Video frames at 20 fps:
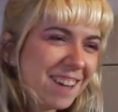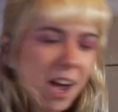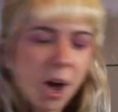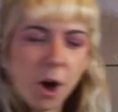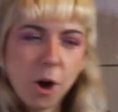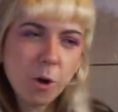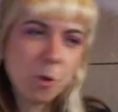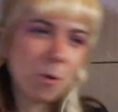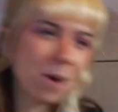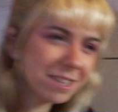
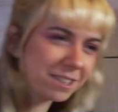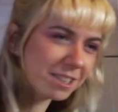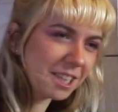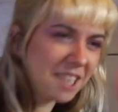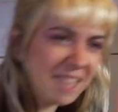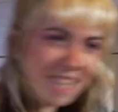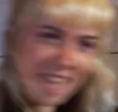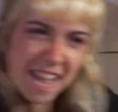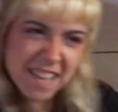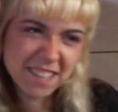Always the
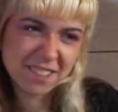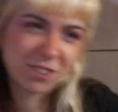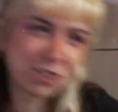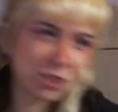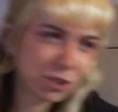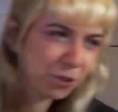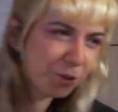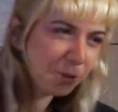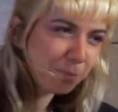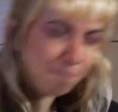need
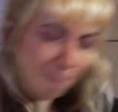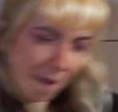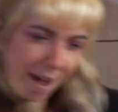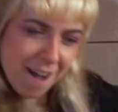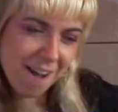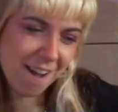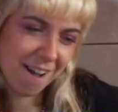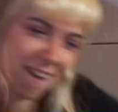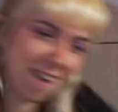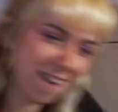to
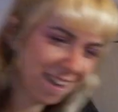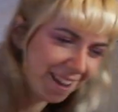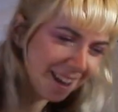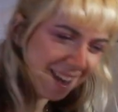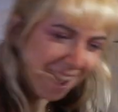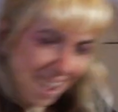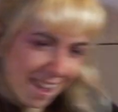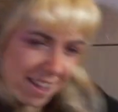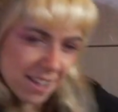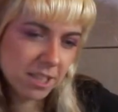party,